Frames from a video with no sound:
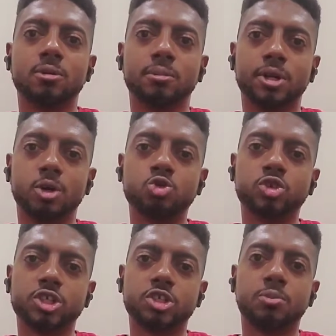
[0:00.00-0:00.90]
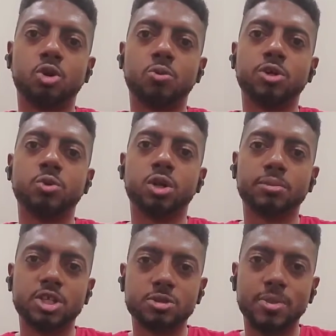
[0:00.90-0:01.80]
But don't drink to the point where you want to
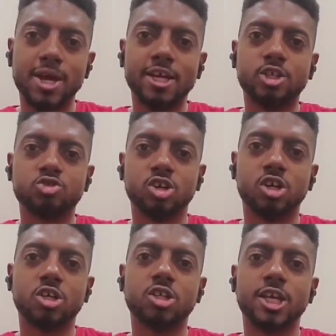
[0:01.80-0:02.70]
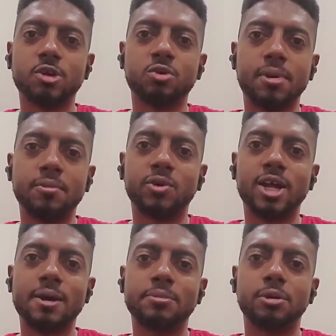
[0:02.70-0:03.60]
be smacked drunk, can't remember what
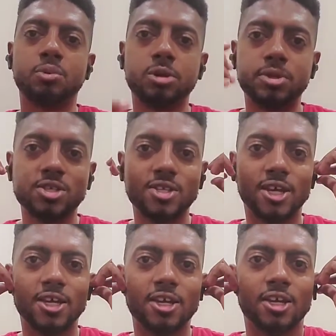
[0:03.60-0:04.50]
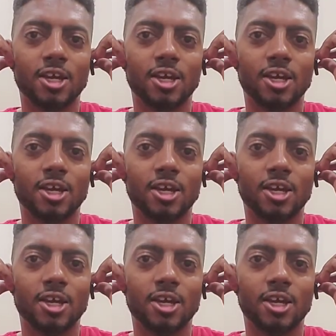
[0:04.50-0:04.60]
happened the previous night,